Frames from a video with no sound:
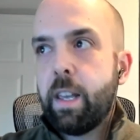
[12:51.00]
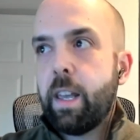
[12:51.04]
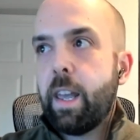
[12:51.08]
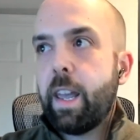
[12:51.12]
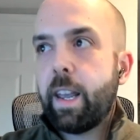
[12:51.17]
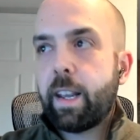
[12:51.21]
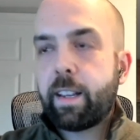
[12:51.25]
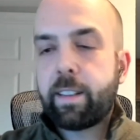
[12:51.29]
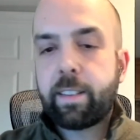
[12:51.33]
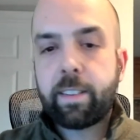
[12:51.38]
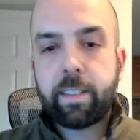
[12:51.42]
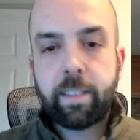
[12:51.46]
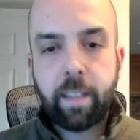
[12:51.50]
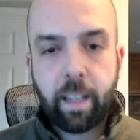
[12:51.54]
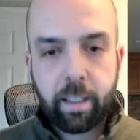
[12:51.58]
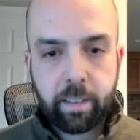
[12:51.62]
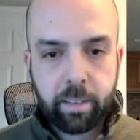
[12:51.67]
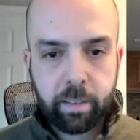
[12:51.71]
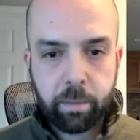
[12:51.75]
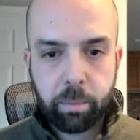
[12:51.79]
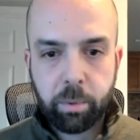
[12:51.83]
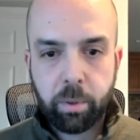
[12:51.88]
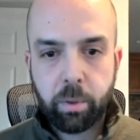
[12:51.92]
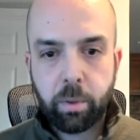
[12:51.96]

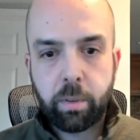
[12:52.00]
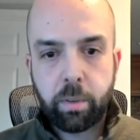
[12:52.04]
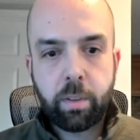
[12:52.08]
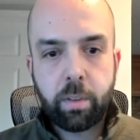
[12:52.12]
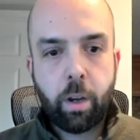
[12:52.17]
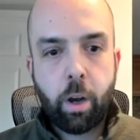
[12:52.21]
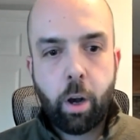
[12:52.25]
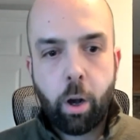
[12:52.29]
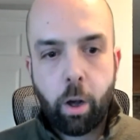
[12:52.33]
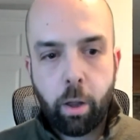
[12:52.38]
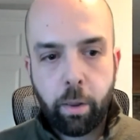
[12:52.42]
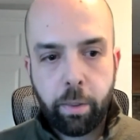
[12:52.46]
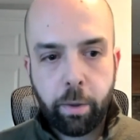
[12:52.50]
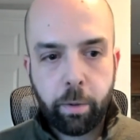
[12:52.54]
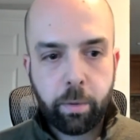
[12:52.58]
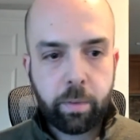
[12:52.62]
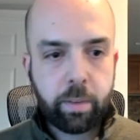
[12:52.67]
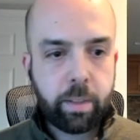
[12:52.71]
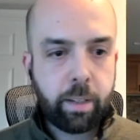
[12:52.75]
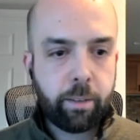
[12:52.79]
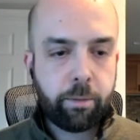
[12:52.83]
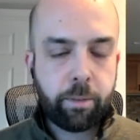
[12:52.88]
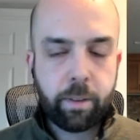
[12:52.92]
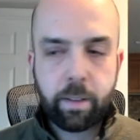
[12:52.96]
accessible to all those
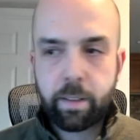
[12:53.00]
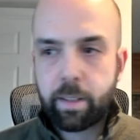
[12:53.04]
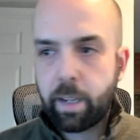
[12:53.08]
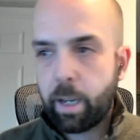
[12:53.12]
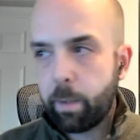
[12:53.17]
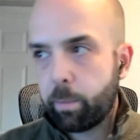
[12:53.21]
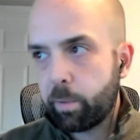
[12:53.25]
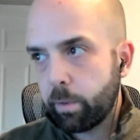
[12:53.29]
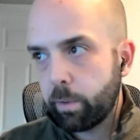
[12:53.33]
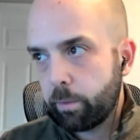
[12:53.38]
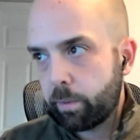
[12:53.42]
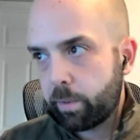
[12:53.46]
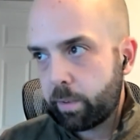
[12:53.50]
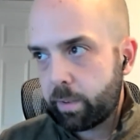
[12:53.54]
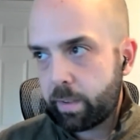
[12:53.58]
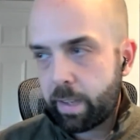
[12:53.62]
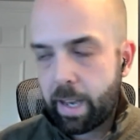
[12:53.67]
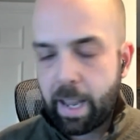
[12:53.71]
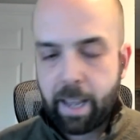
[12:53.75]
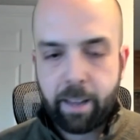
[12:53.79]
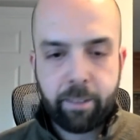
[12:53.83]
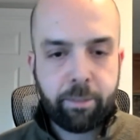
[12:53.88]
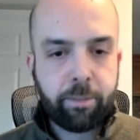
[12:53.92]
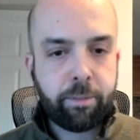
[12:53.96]
different types of
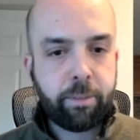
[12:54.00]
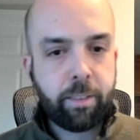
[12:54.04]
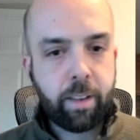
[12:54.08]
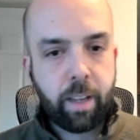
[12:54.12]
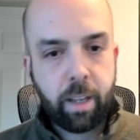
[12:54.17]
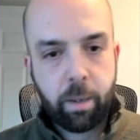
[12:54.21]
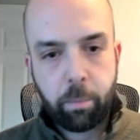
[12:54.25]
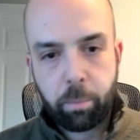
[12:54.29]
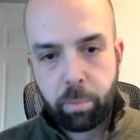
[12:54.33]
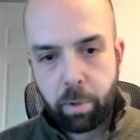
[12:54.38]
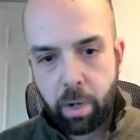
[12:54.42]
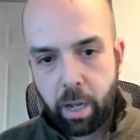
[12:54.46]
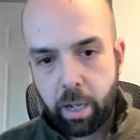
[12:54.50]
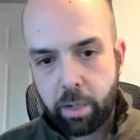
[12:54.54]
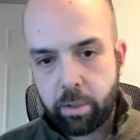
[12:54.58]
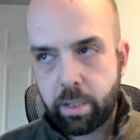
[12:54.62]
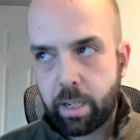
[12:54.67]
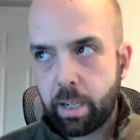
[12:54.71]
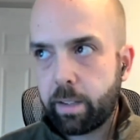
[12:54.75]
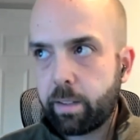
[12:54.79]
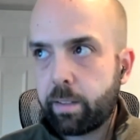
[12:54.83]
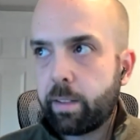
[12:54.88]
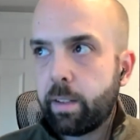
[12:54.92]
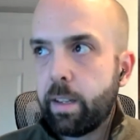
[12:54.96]
staff and
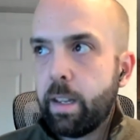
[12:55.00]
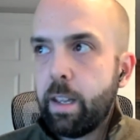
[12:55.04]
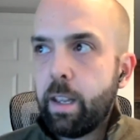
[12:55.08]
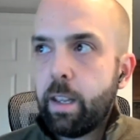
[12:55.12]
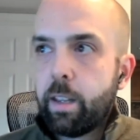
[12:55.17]
projects,